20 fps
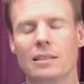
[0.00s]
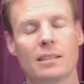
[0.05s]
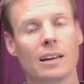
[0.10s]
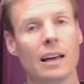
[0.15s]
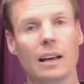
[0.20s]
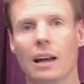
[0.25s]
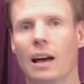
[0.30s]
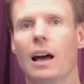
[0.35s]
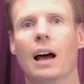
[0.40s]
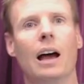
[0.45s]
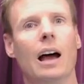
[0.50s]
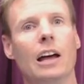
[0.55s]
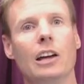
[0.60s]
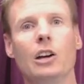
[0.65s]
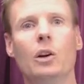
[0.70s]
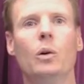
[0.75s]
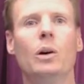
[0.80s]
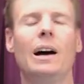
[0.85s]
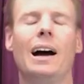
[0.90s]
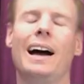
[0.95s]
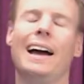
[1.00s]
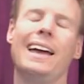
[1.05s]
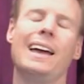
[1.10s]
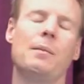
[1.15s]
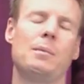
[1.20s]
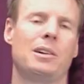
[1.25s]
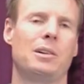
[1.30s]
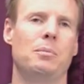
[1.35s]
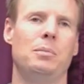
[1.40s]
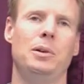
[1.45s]
said, you know what, I
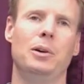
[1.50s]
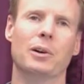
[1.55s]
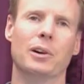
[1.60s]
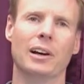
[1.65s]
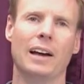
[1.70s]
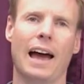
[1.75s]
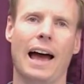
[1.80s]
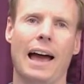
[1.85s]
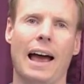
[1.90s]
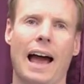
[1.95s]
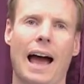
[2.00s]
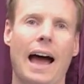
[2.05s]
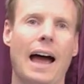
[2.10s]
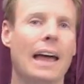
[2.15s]
am a computer guy.